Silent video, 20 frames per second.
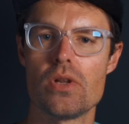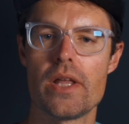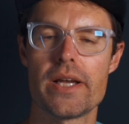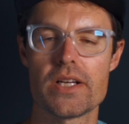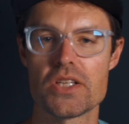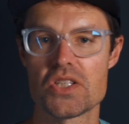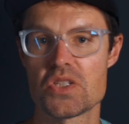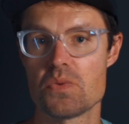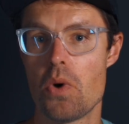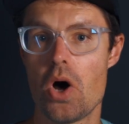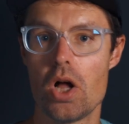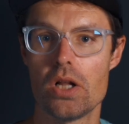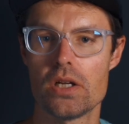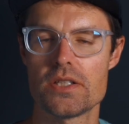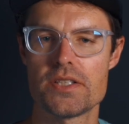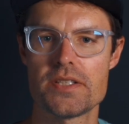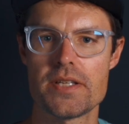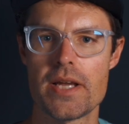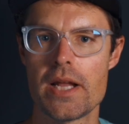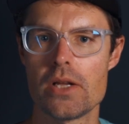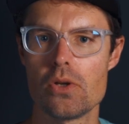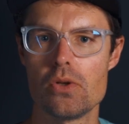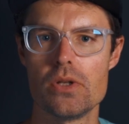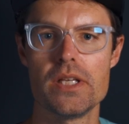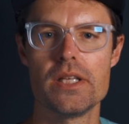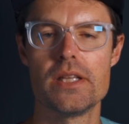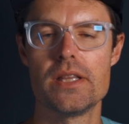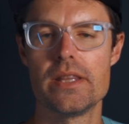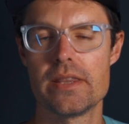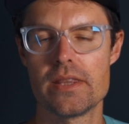like a smaller stand.
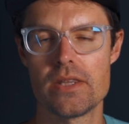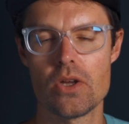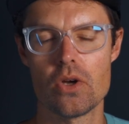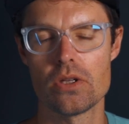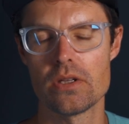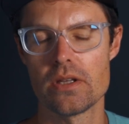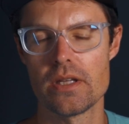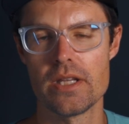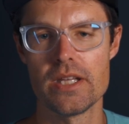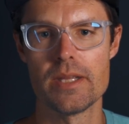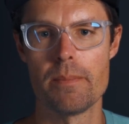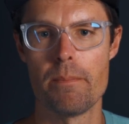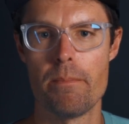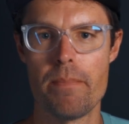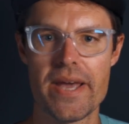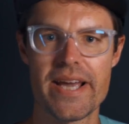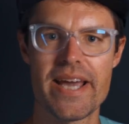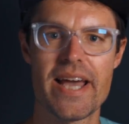You don't need a big